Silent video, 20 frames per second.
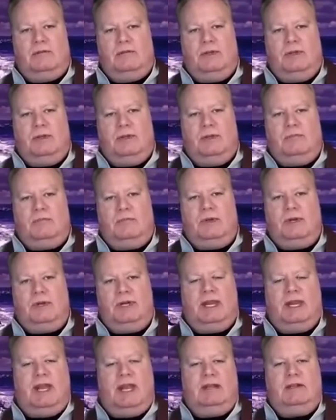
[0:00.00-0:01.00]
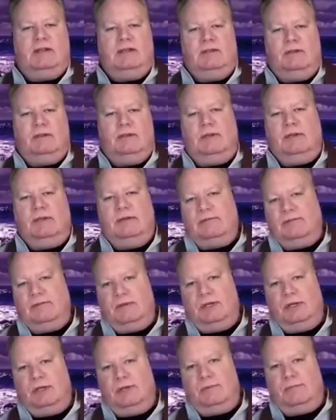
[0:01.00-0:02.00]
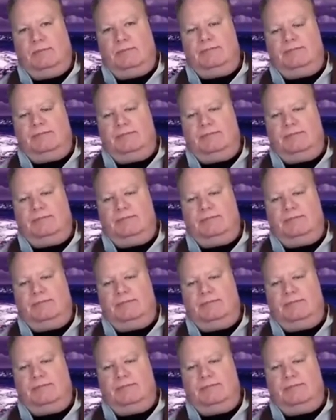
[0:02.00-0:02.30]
where you can put an end to it for you.